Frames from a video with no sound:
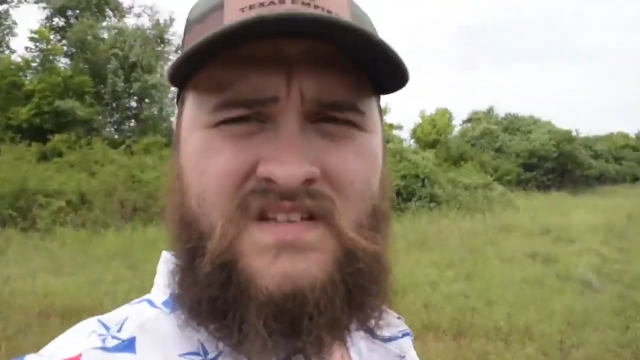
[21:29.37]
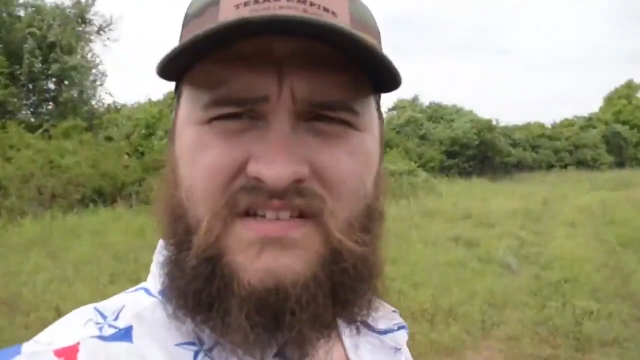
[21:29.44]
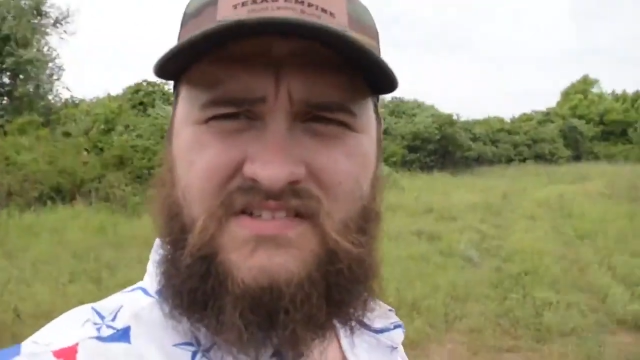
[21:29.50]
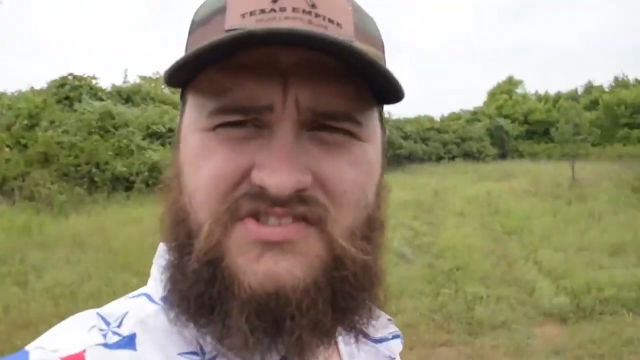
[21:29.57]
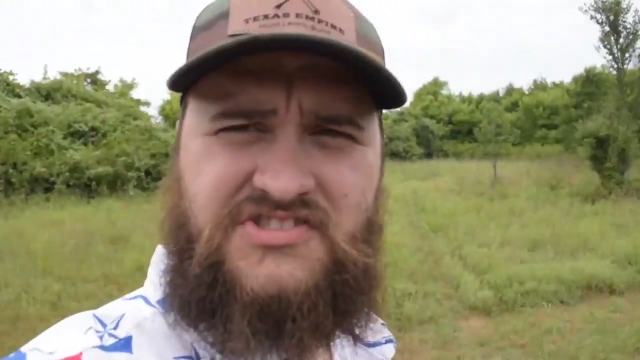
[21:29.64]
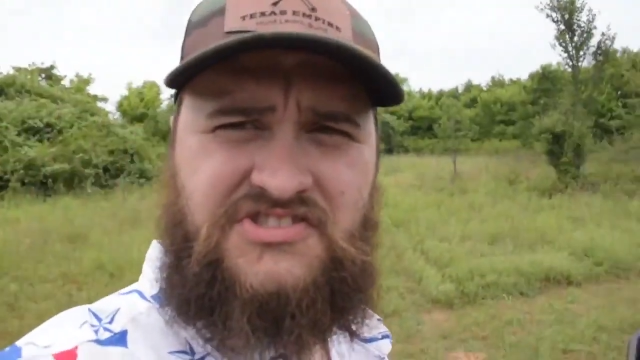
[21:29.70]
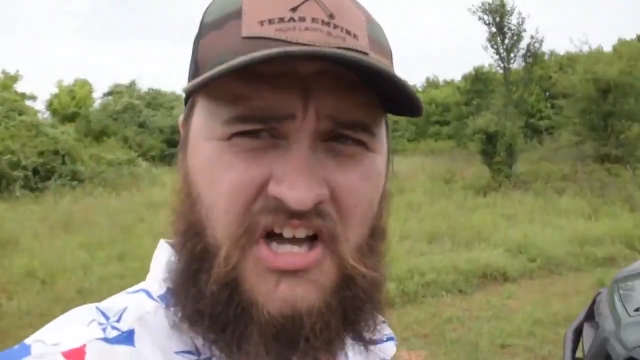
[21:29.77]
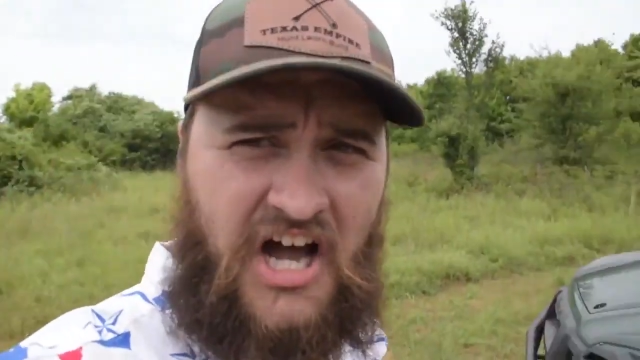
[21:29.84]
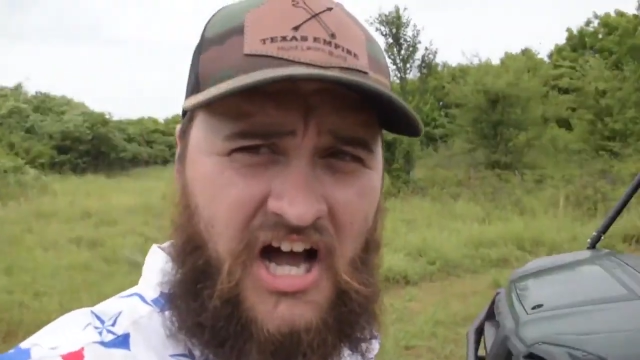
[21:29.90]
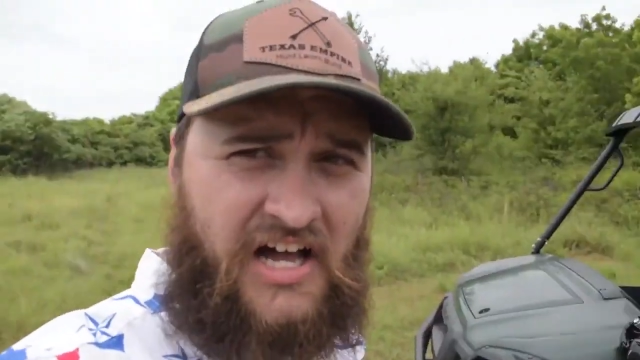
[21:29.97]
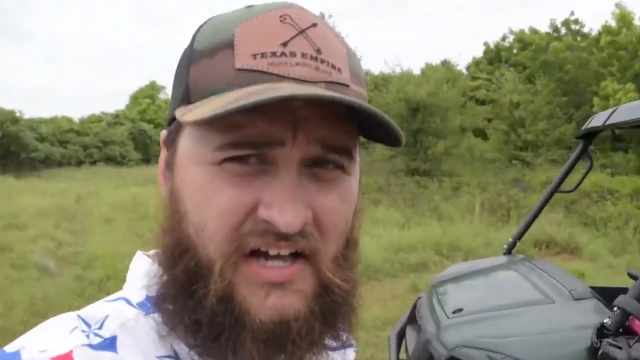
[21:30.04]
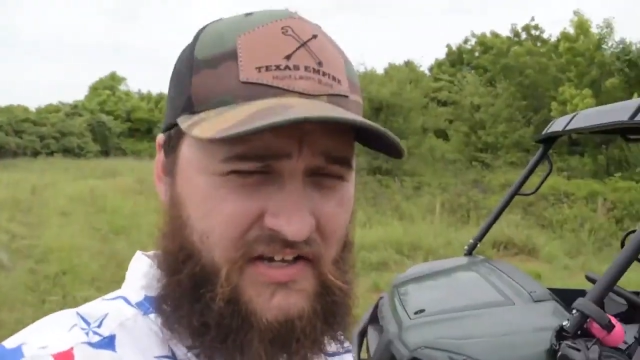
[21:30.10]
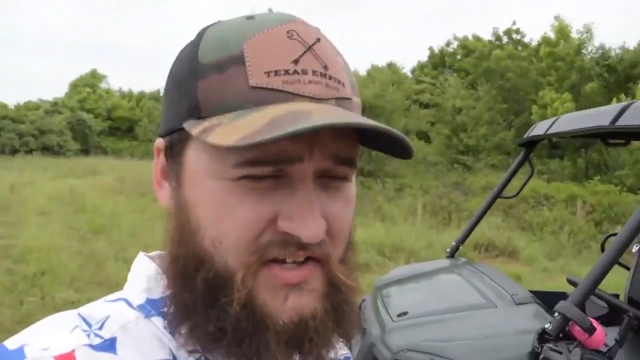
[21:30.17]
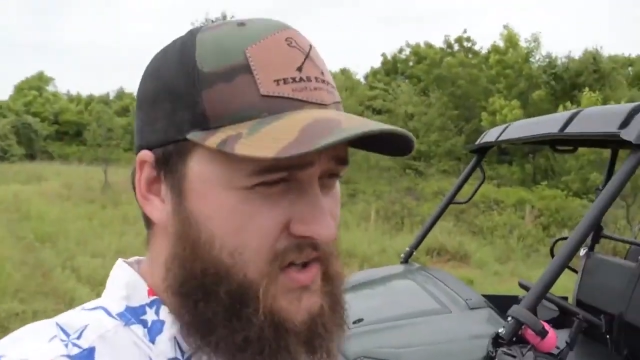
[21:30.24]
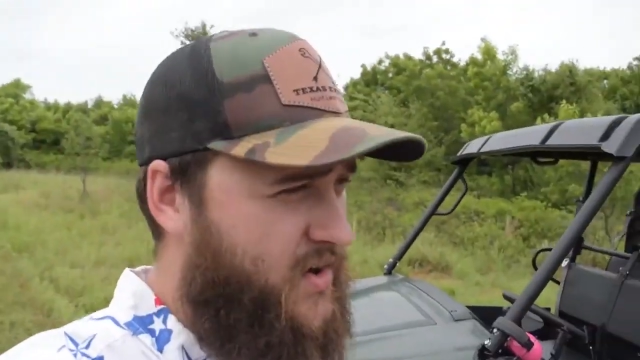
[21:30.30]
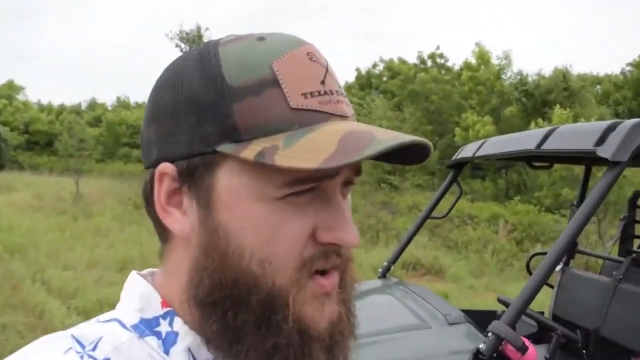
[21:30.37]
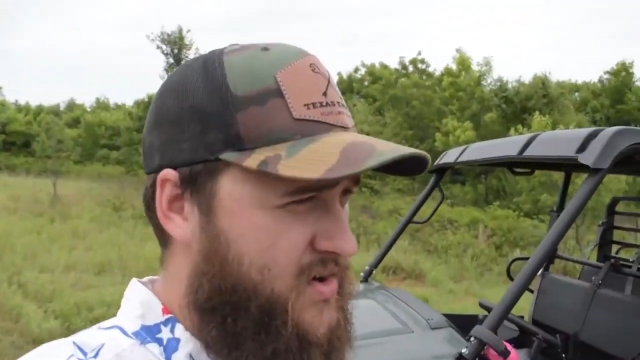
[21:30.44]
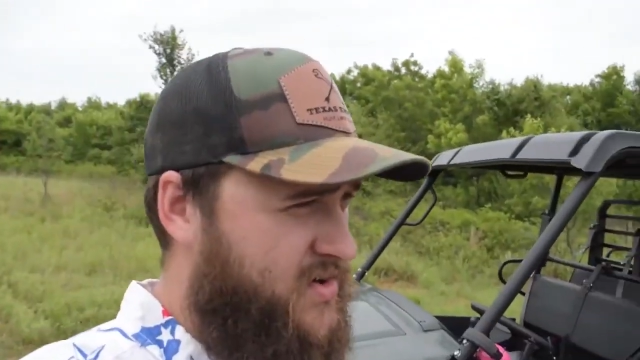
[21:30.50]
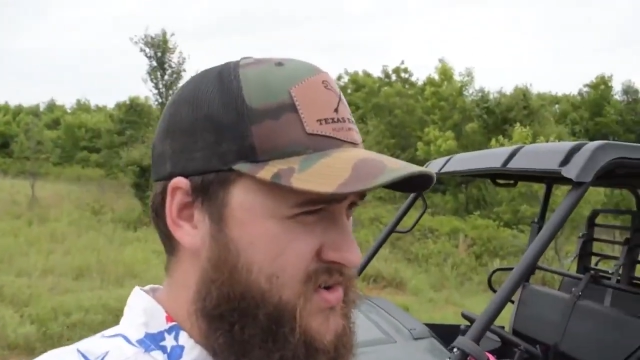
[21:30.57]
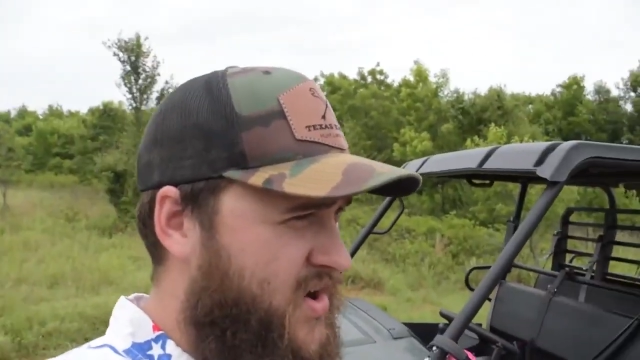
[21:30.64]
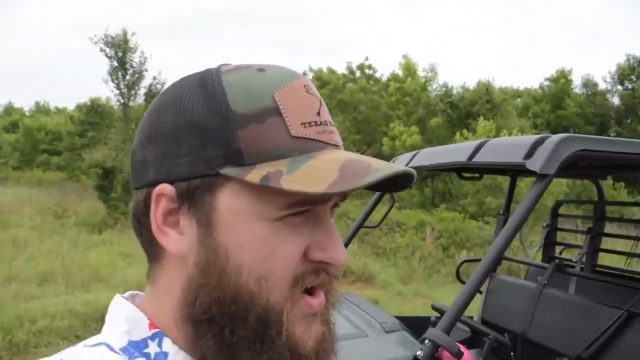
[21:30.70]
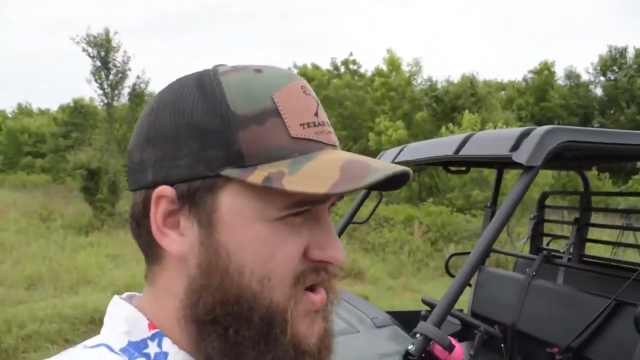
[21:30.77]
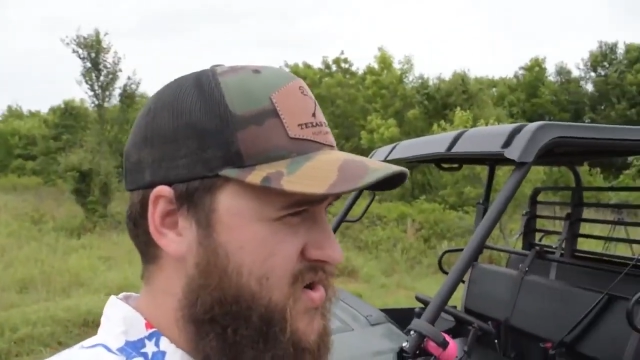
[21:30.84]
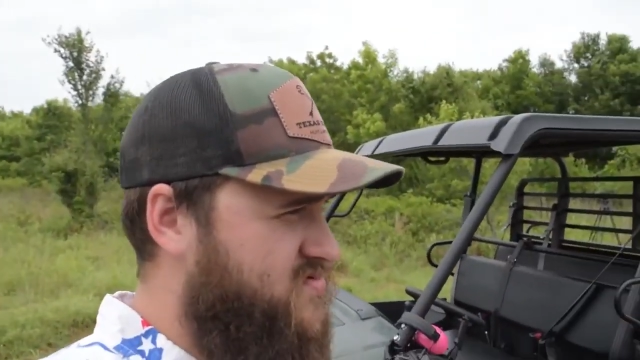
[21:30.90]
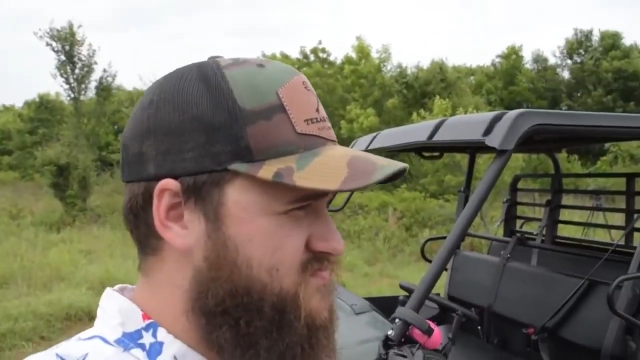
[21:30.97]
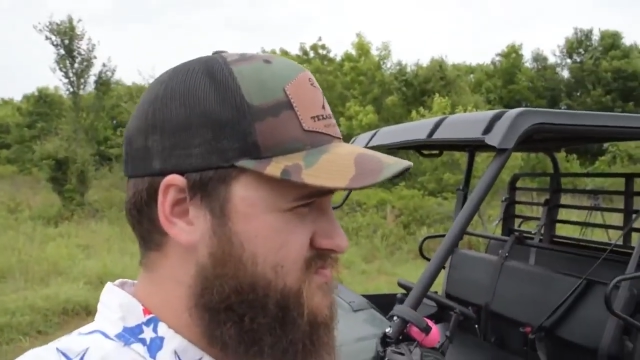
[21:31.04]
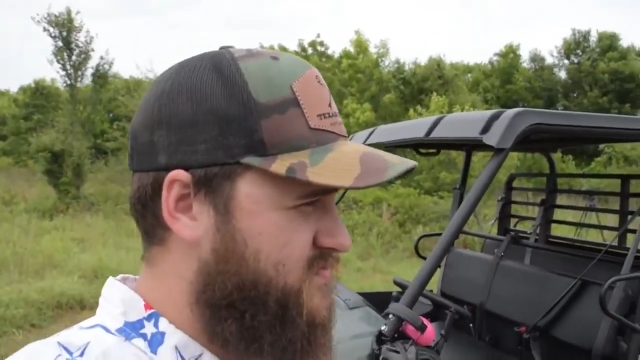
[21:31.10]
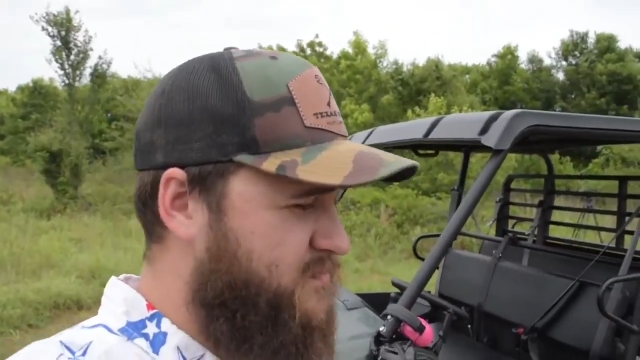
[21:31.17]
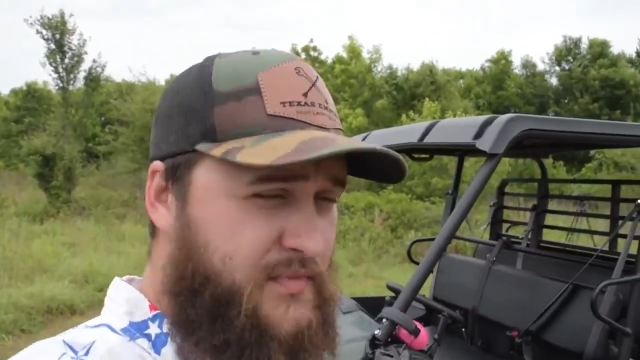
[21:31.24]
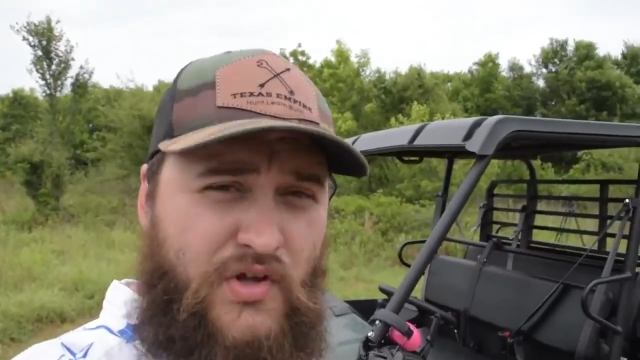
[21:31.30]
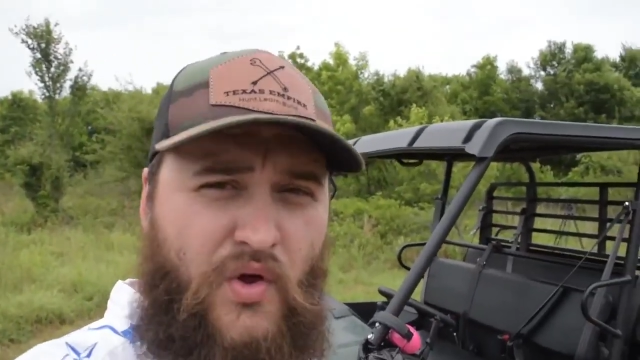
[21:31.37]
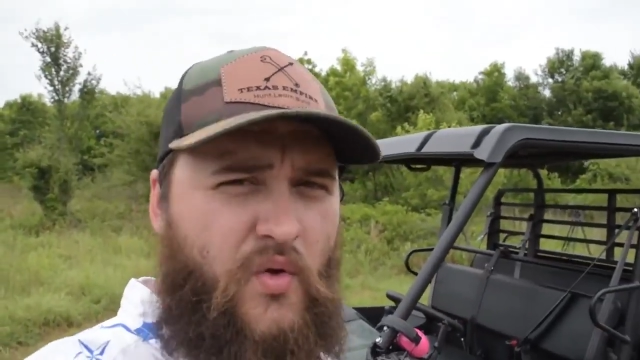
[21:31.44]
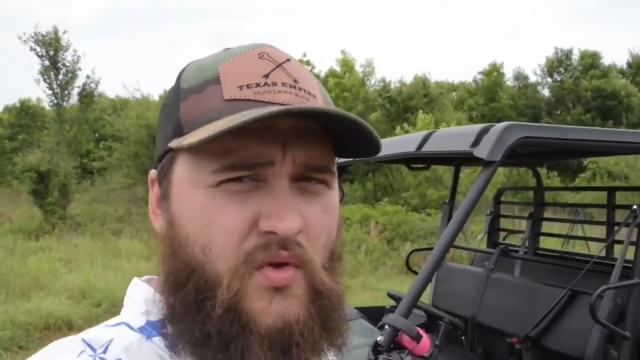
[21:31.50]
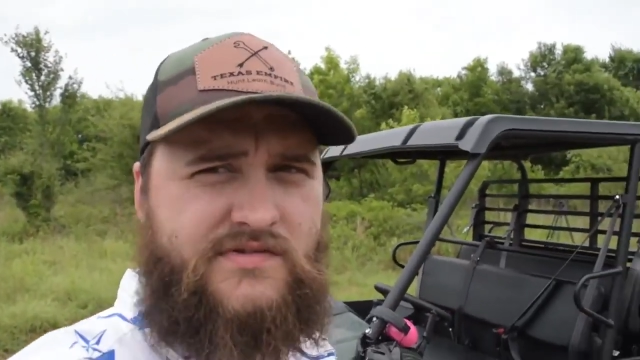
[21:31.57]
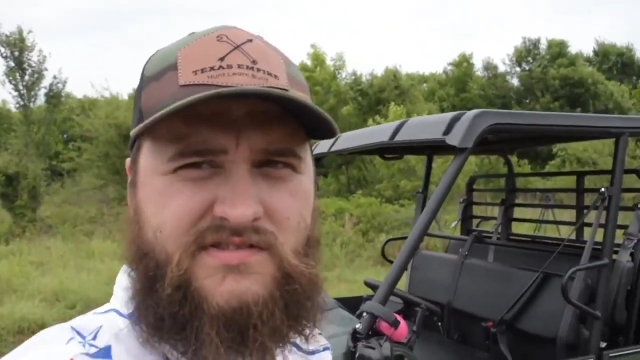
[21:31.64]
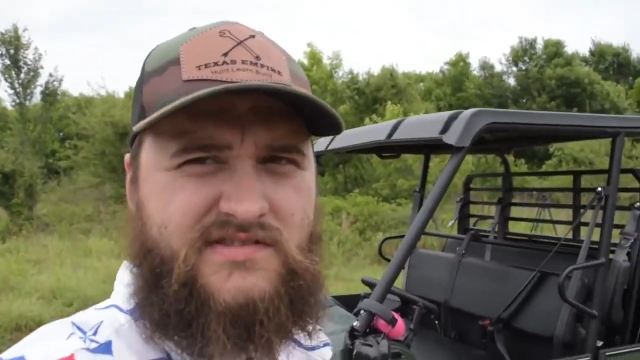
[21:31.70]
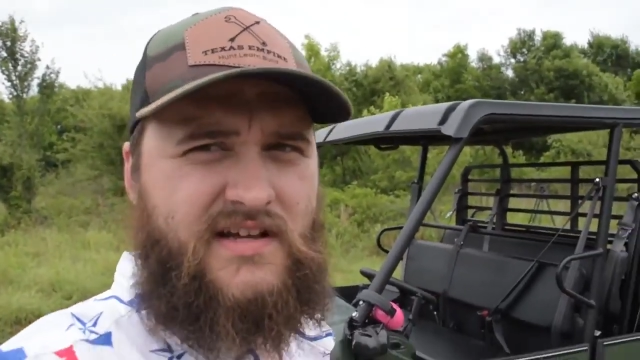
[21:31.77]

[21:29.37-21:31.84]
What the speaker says: stock are mules.